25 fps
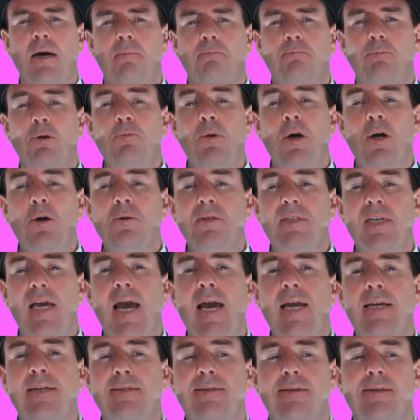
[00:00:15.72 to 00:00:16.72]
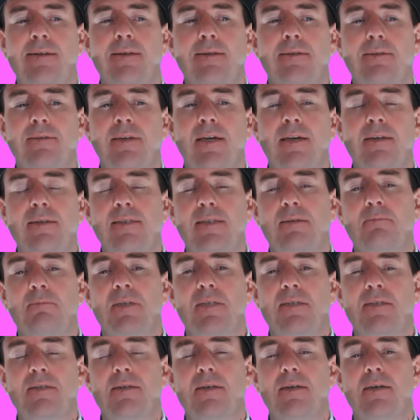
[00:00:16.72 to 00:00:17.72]
Promote excellent
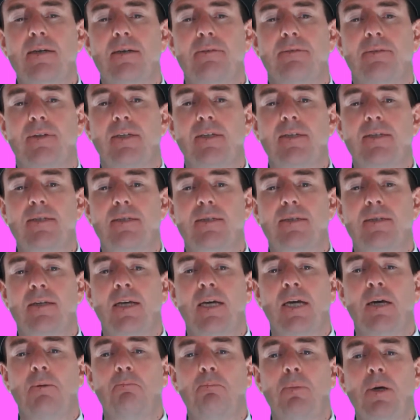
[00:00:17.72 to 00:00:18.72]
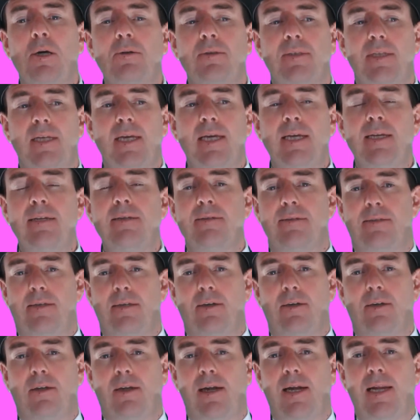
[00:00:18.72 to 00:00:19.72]
customer service, both
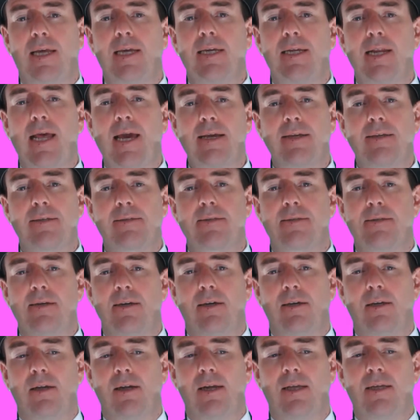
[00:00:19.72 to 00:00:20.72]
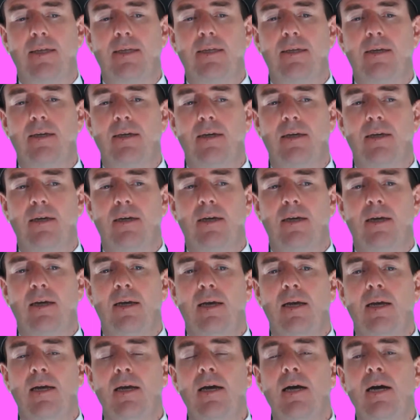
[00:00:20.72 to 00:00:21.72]
internally and externally.
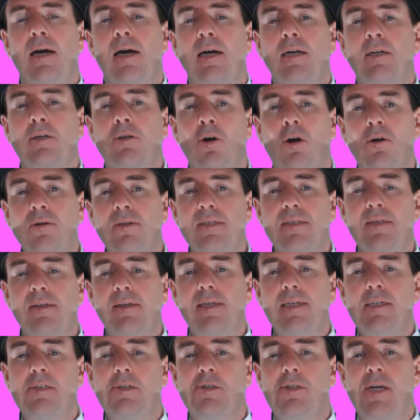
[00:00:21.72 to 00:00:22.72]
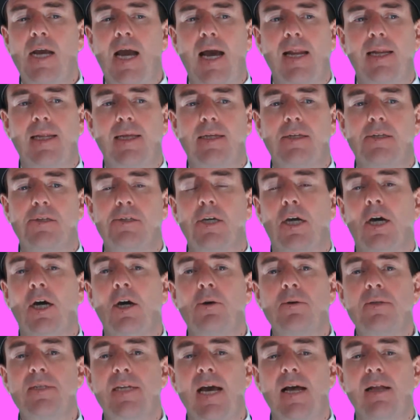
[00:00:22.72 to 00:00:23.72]
Constantly challenge your
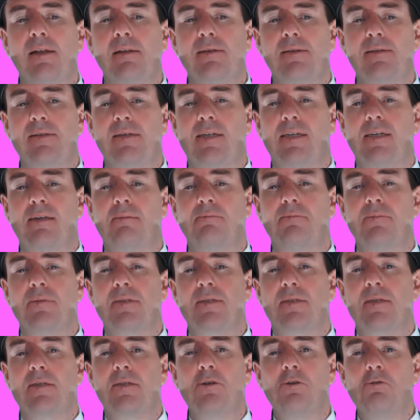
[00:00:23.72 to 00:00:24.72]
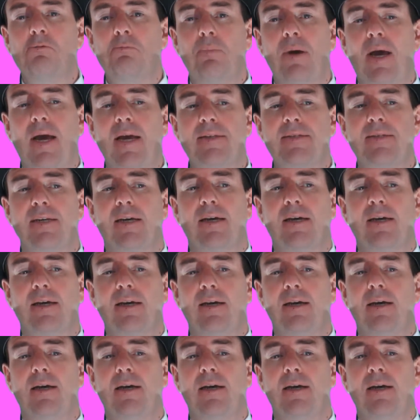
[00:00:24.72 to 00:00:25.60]
hotel teams to do better.